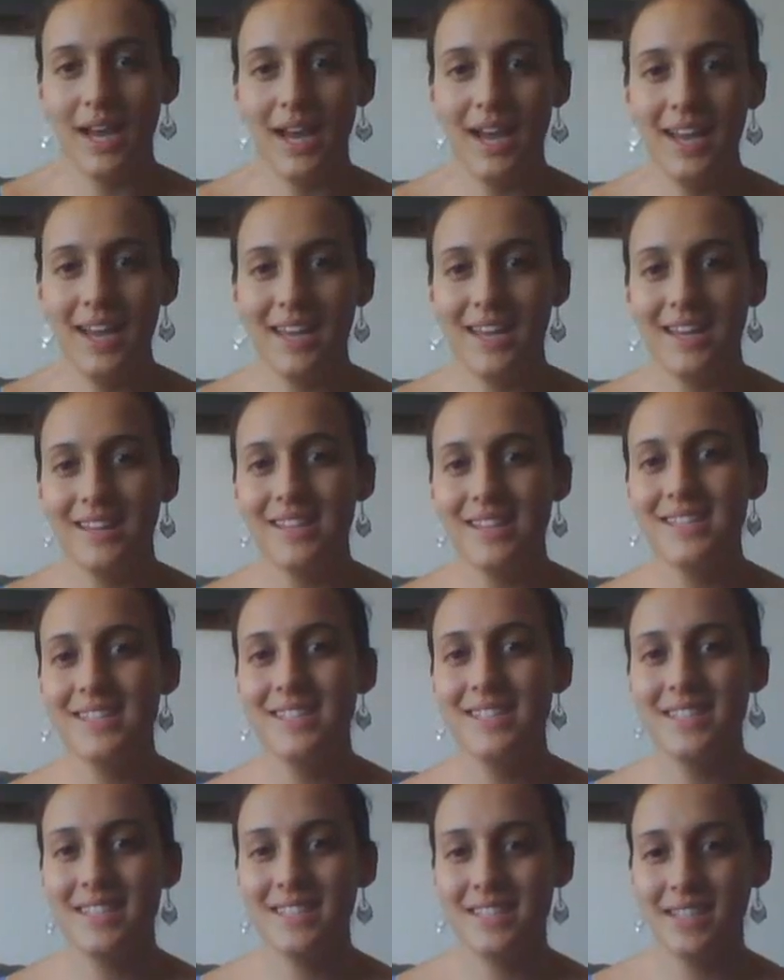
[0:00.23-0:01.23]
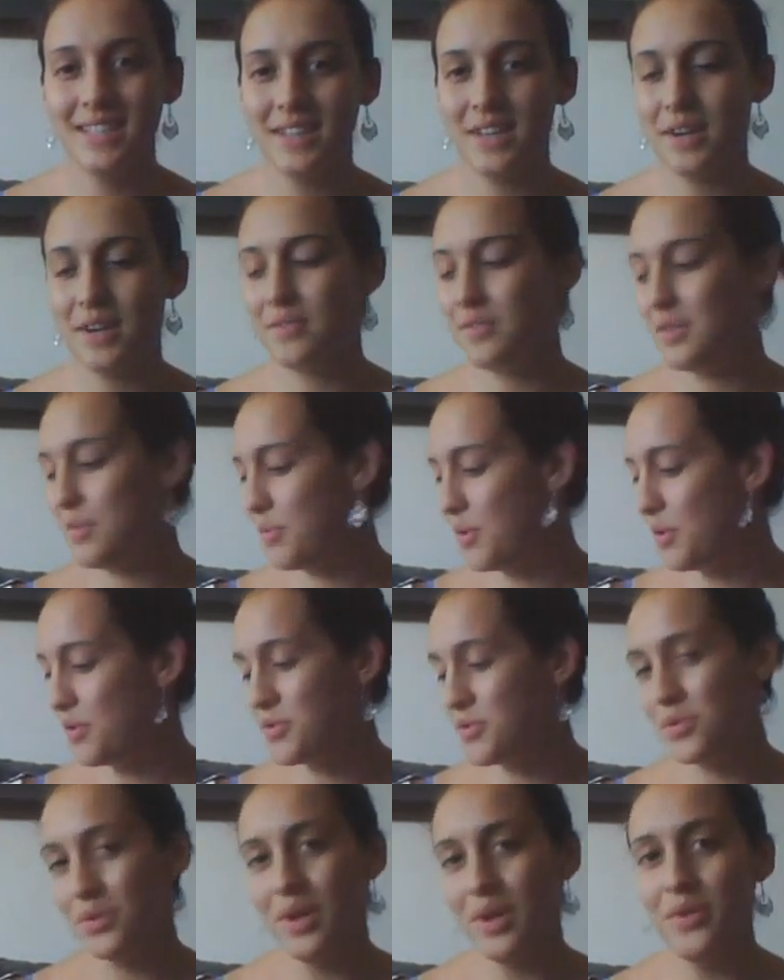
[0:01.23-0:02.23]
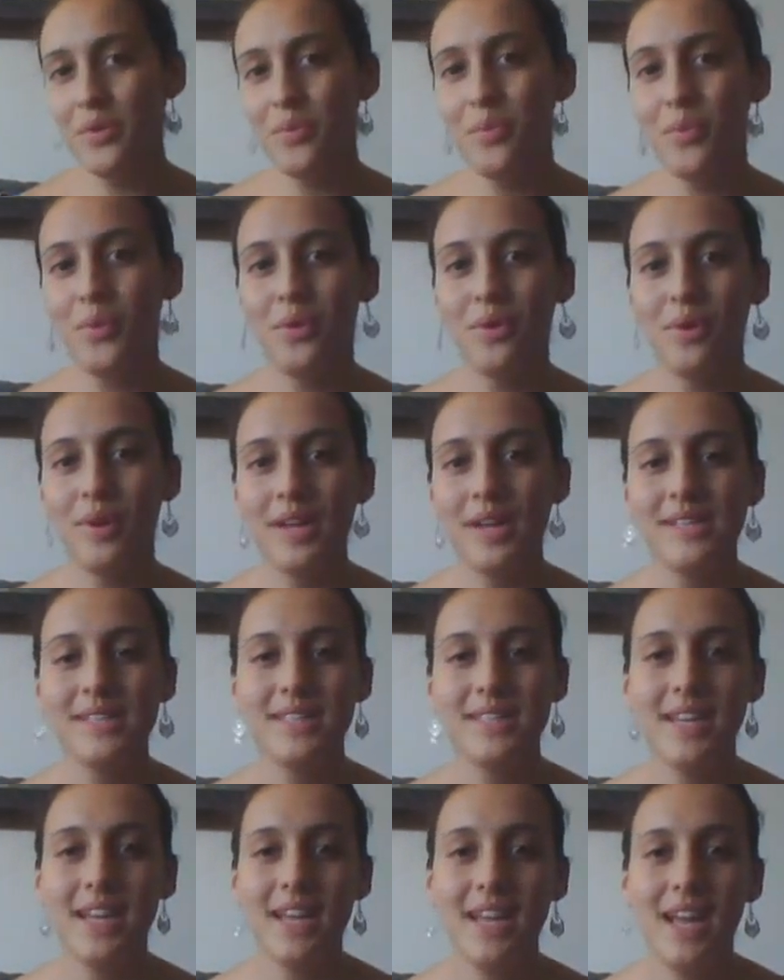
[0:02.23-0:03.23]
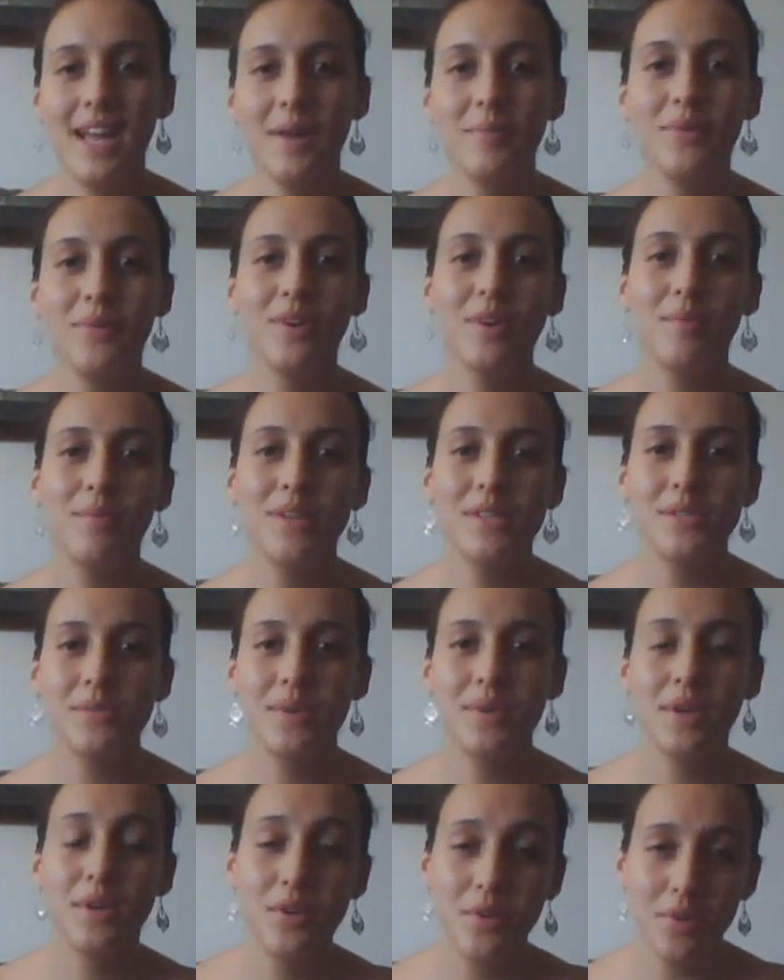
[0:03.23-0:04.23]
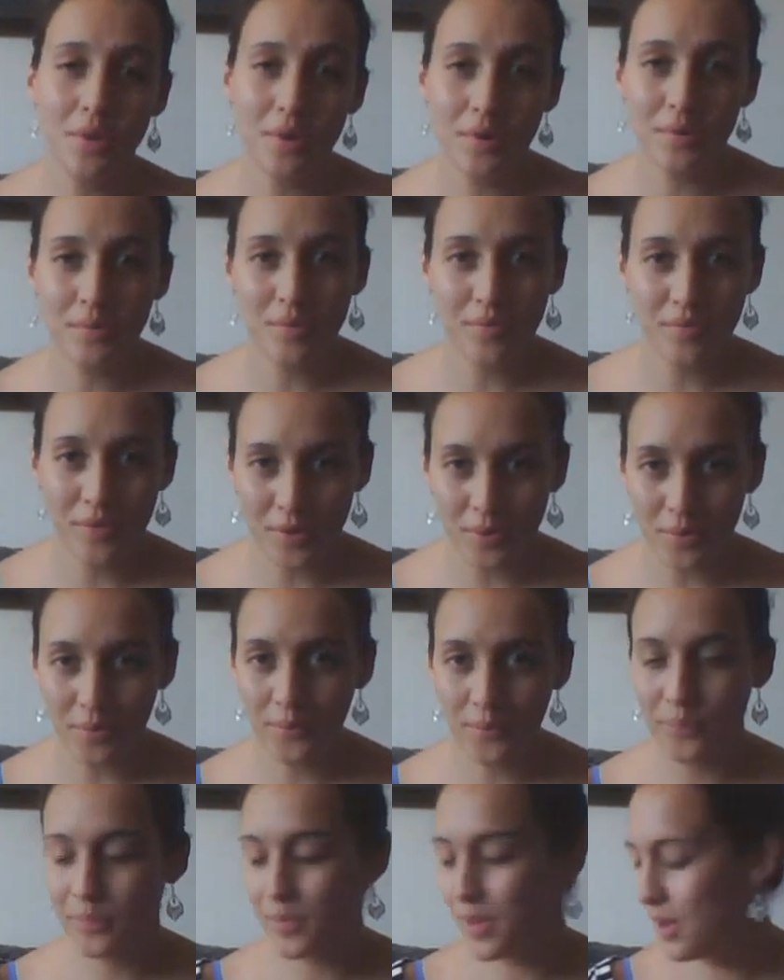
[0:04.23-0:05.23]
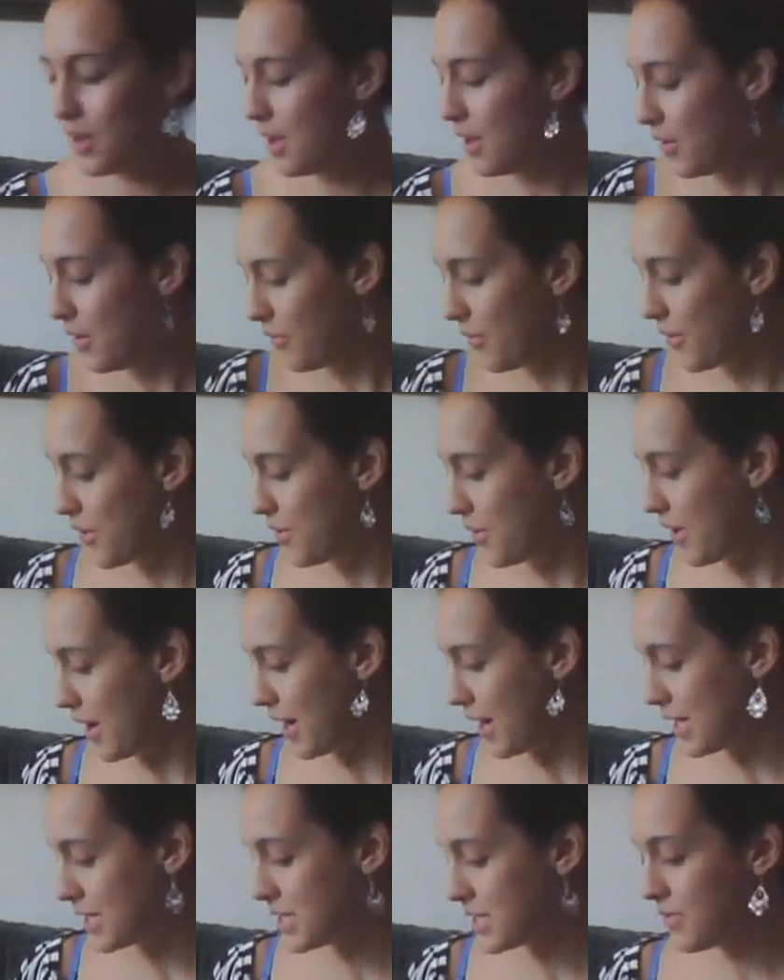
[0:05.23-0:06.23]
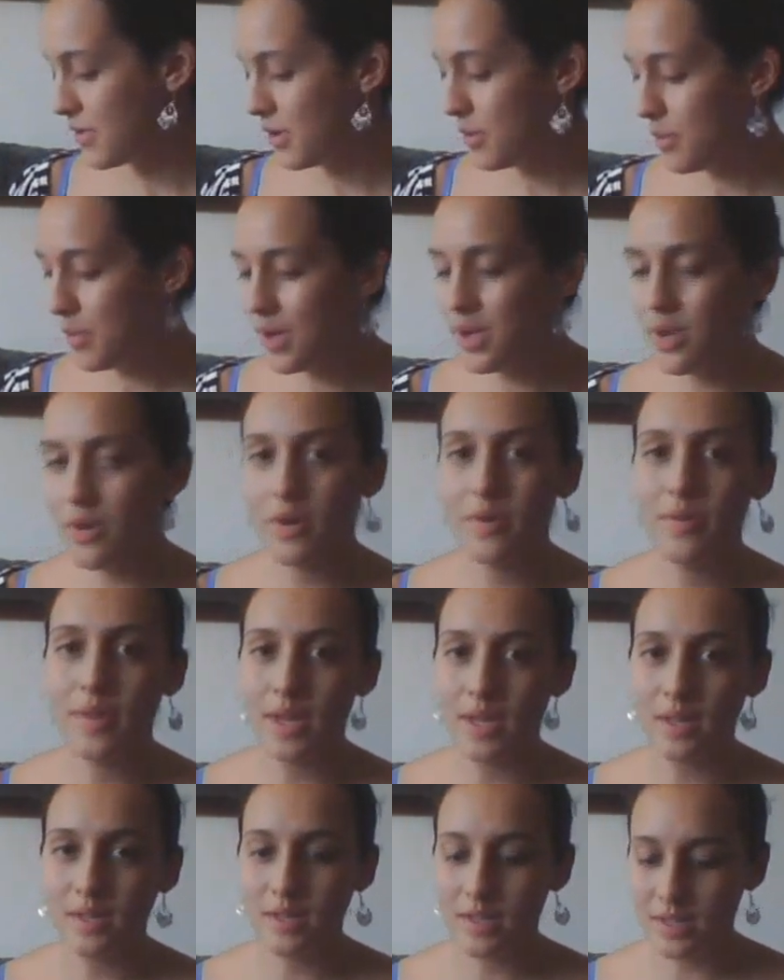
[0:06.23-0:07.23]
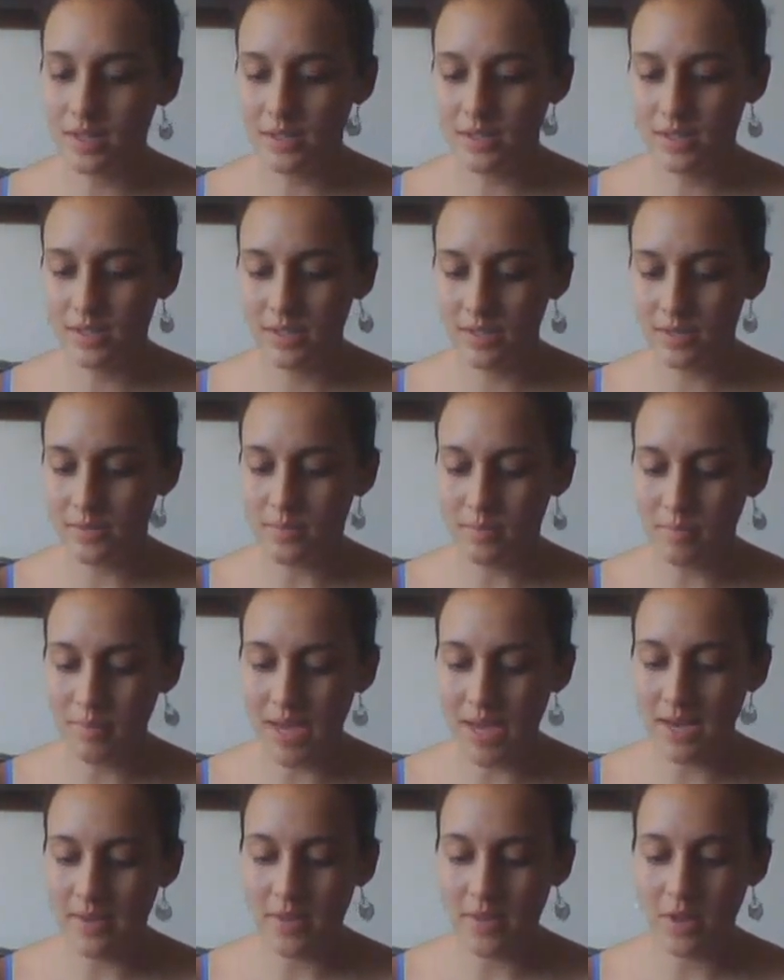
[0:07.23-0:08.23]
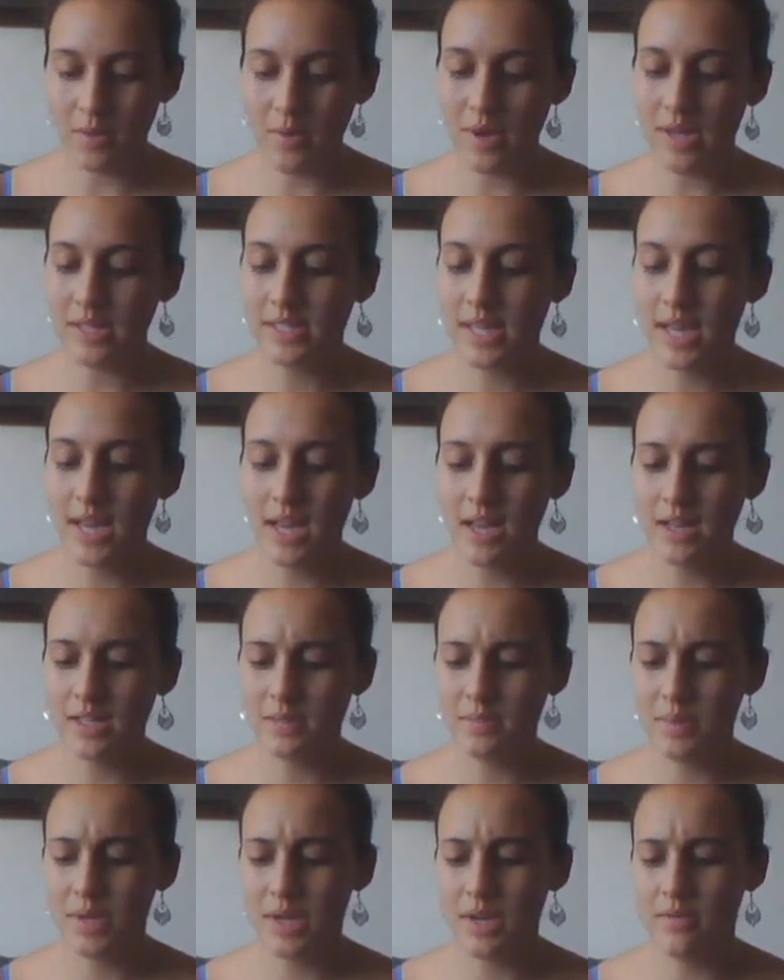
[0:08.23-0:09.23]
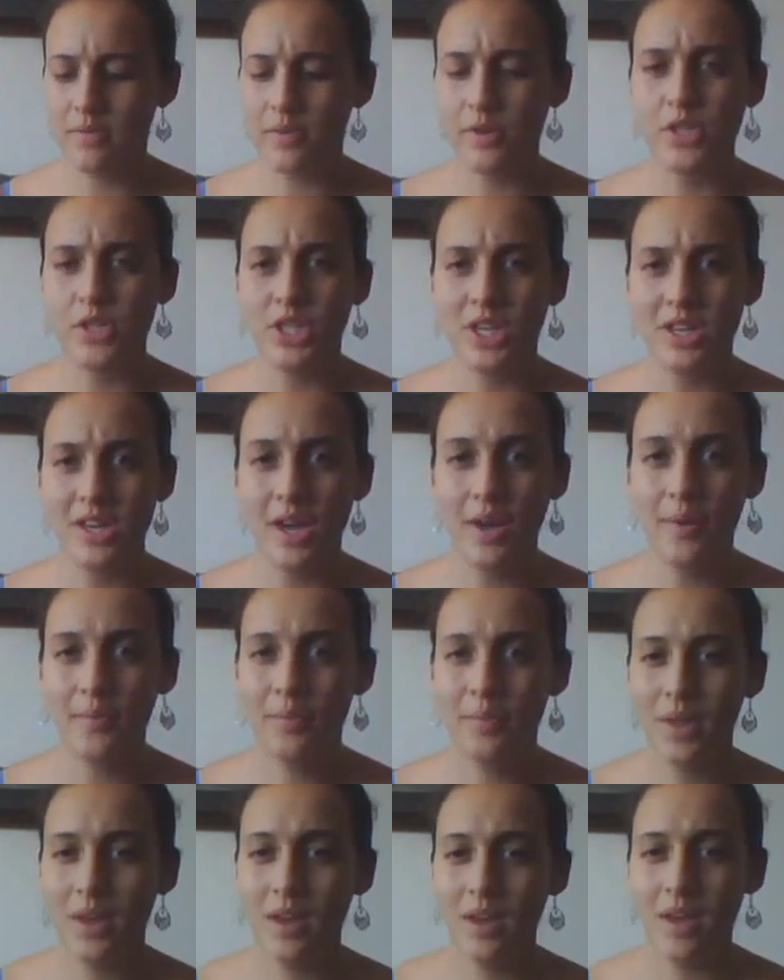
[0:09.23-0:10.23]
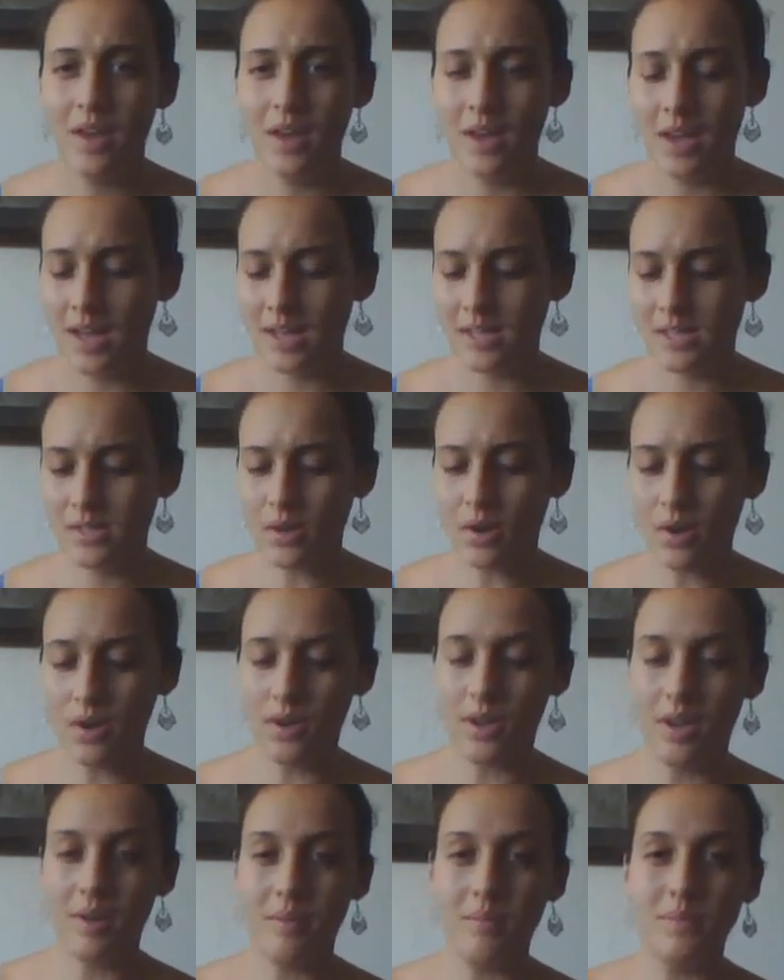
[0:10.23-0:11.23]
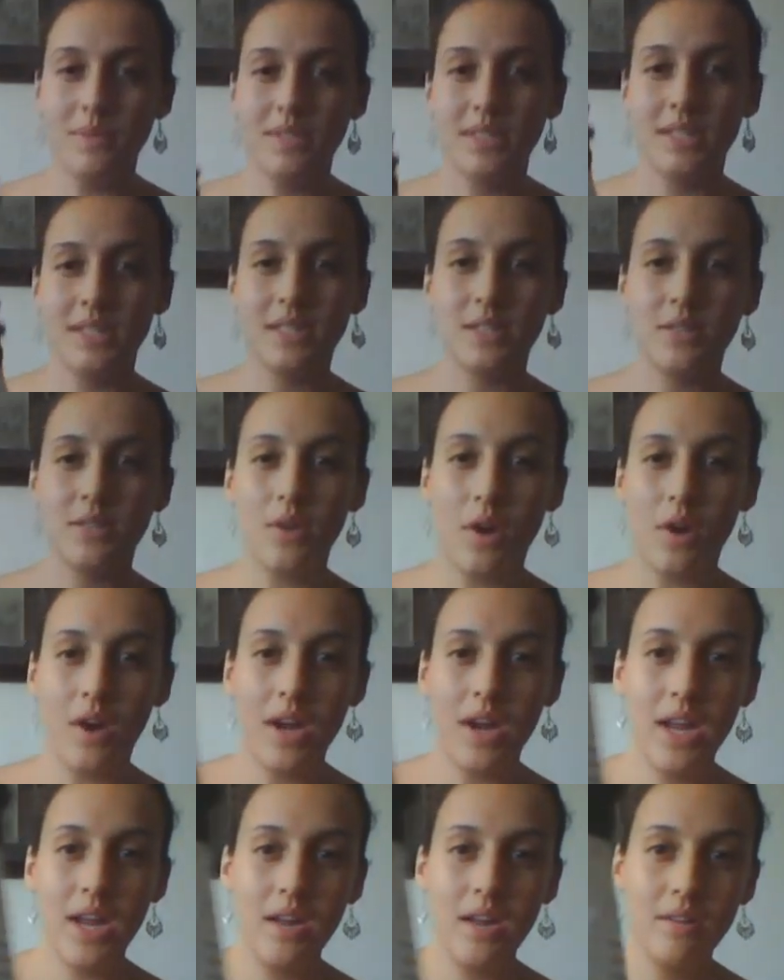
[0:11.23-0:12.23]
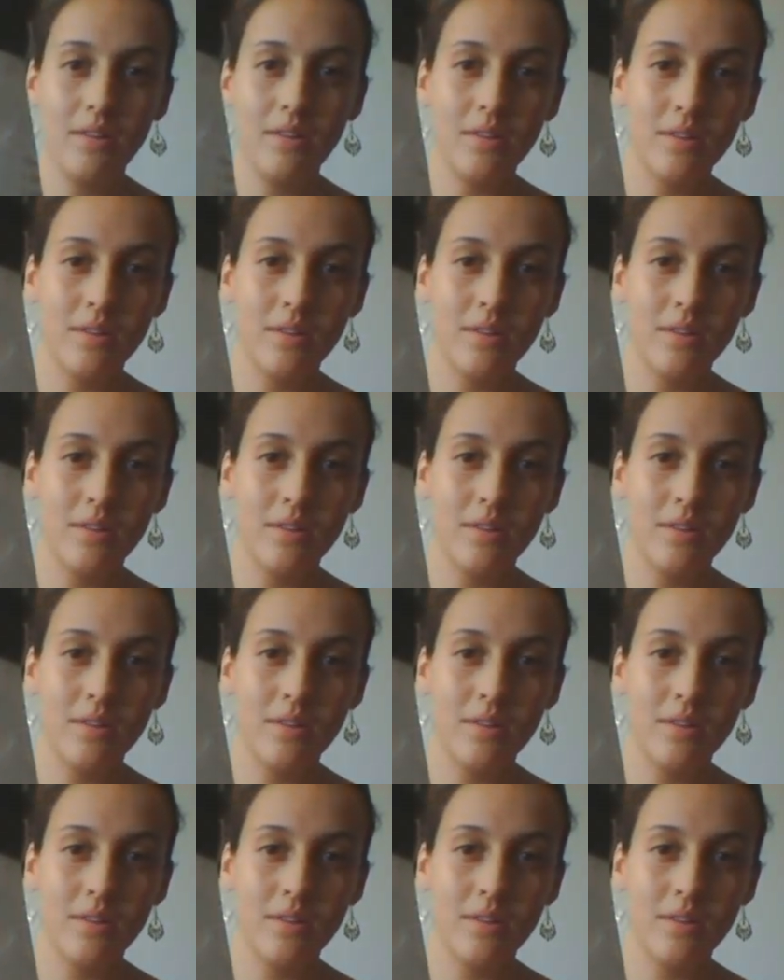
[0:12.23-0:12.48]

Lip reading: Hi, this is Cecilia from Don't Drool on the Wool, and today I'm going to be doing a yarn review for you guys from a yarn that is made in the USA. It's made in Virginia. It's called Cestari.